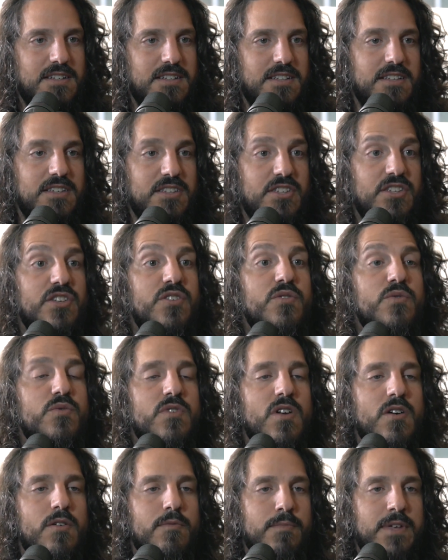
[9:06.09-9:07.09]
You
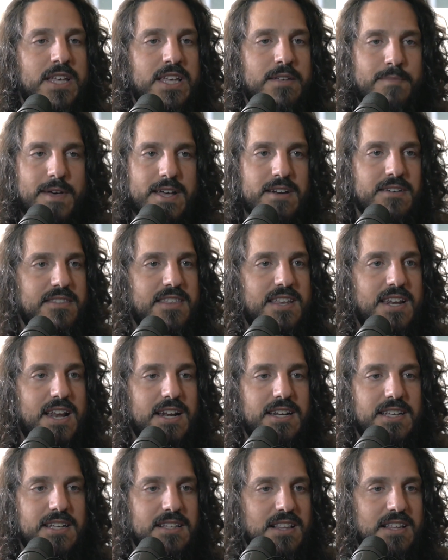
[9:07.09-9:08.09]
know me better than
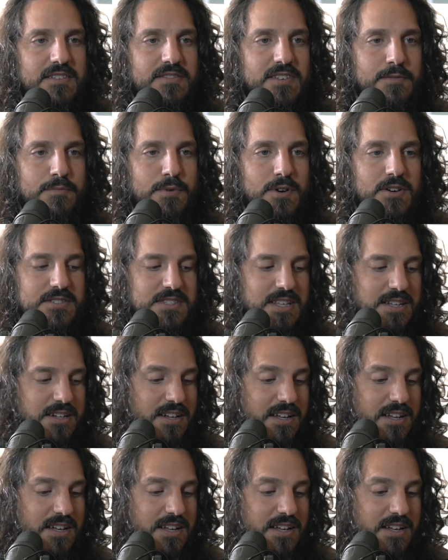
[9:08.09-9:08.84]
any living person.